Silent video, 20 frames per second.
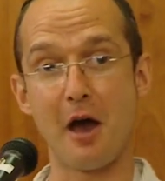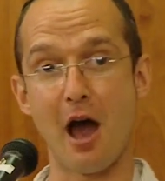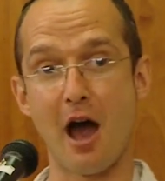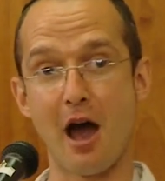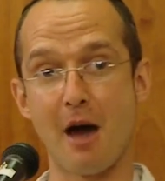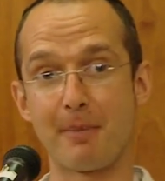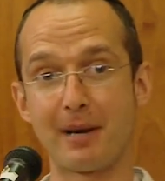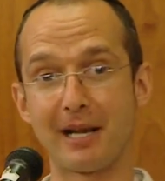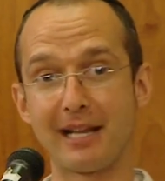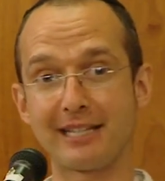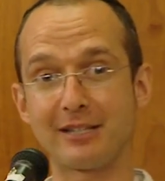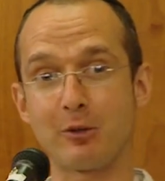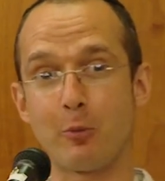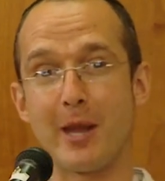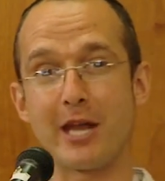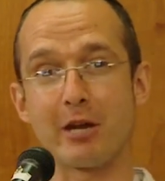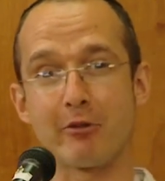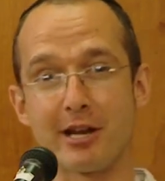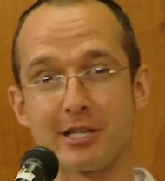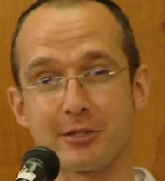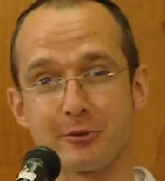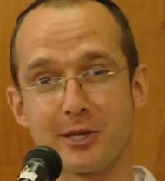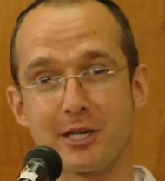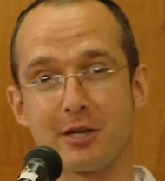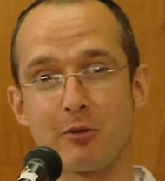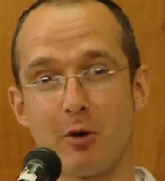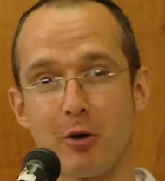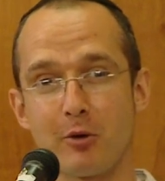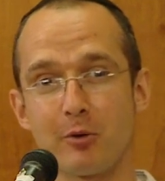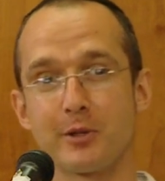But I like the Wayne Gretzky
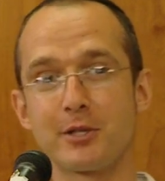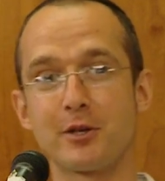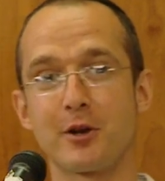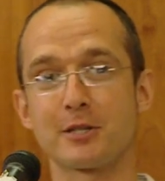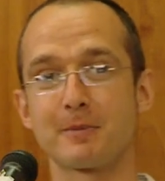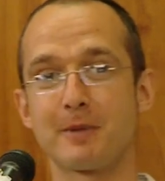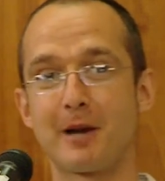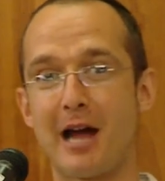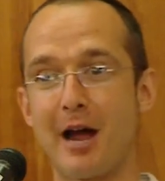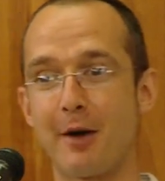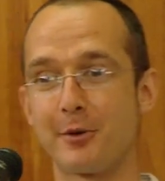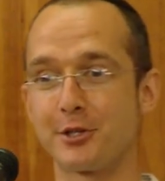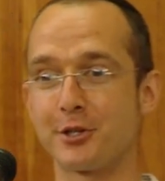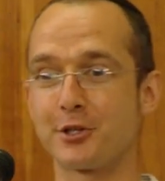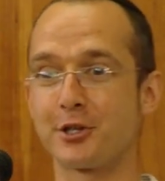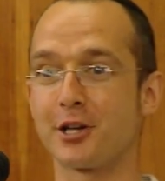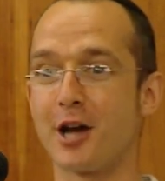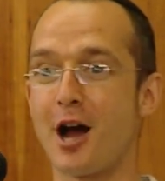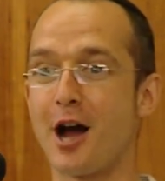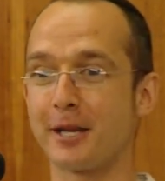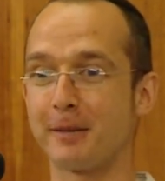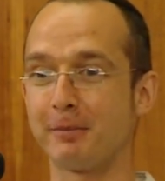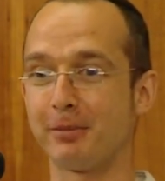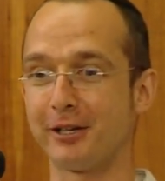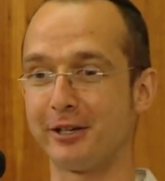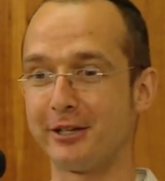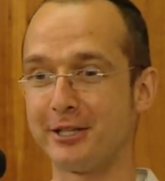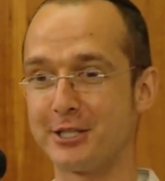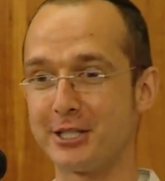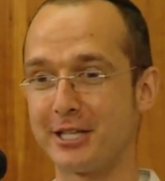quote. He talks about how he's such a good hockey
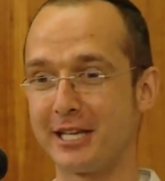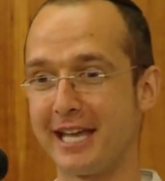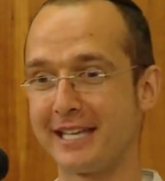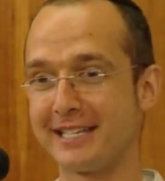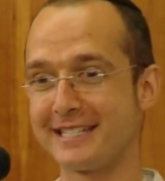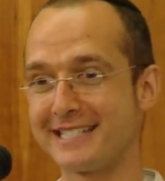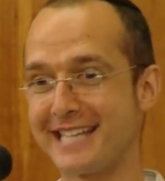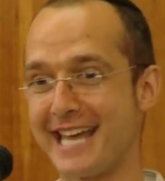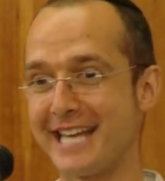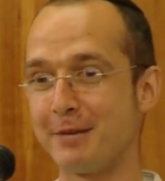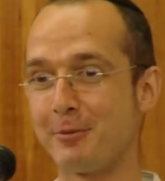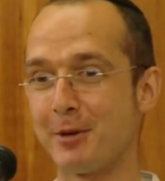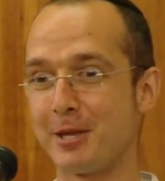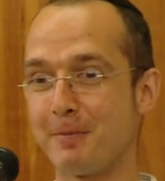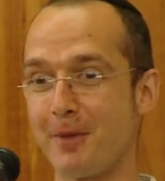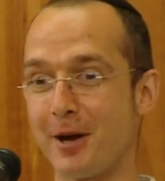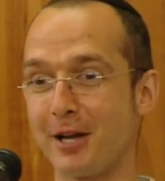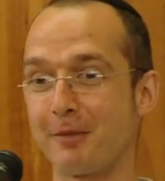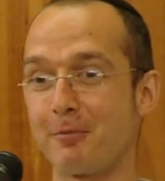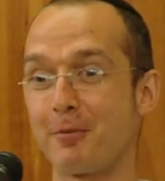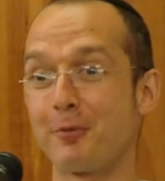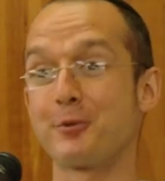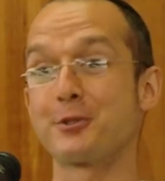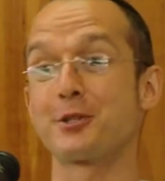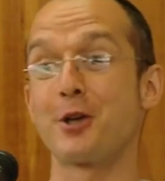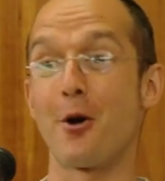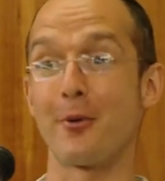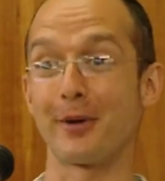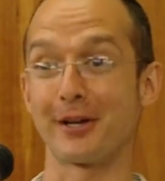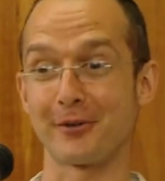player. He skated where the puck was
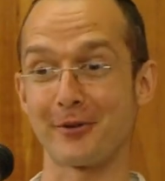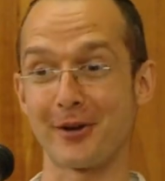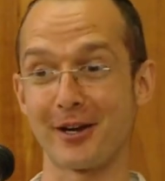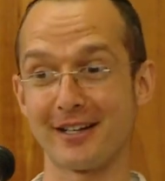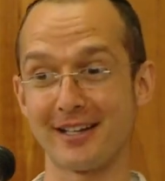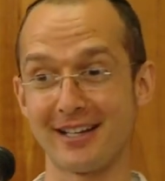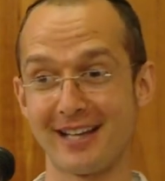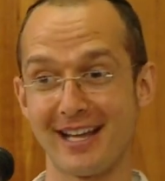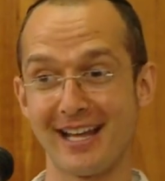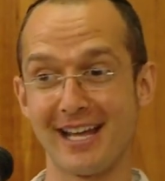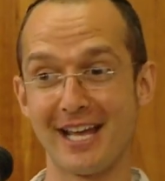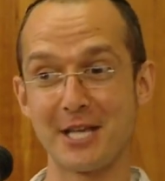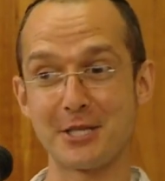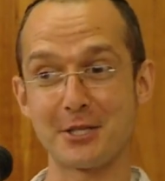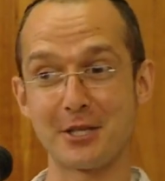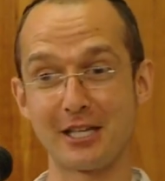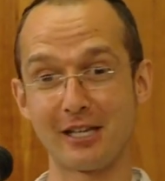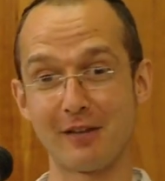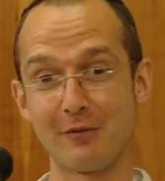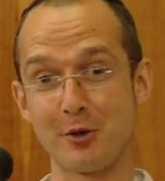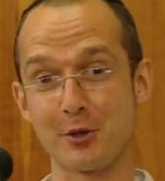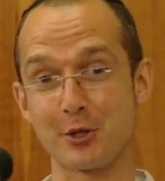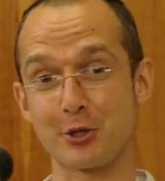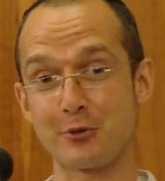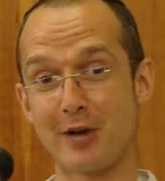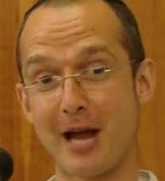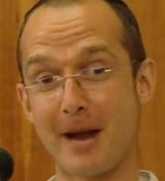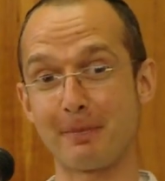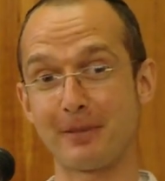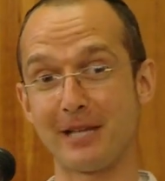going, right? So I think if you
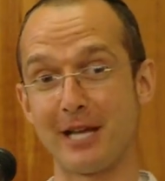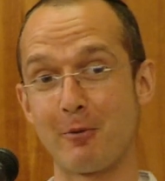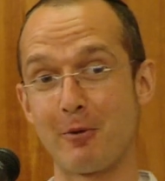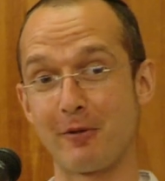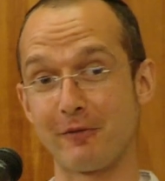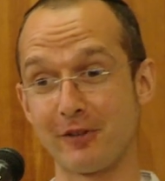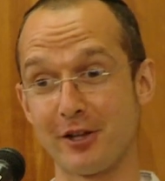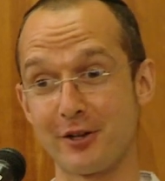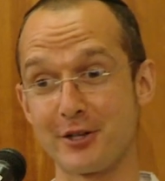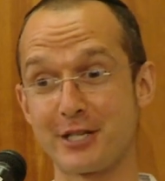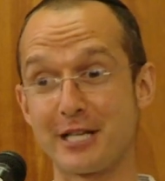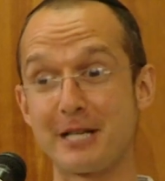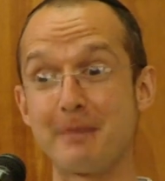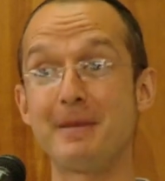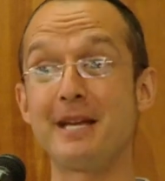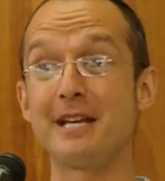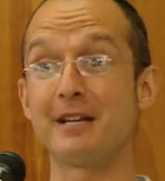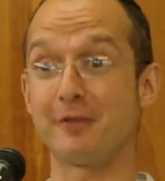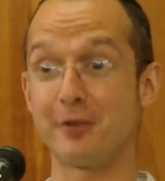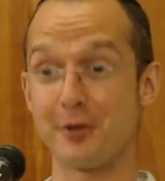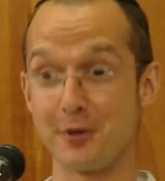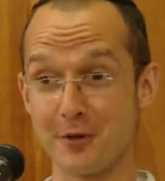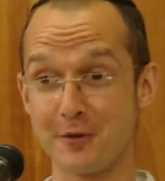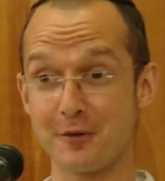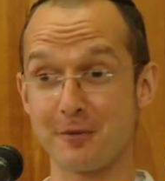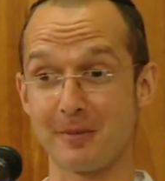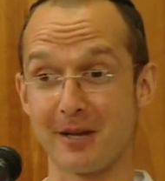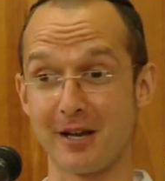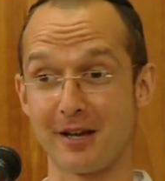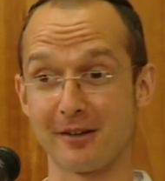extrapolate where Flutter is going to be in a few years
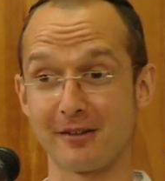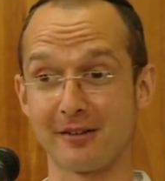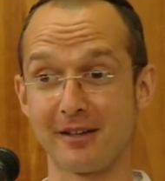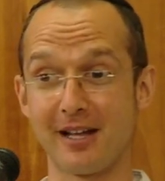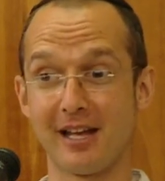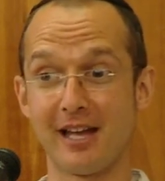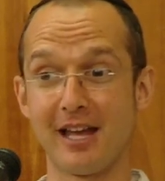from now,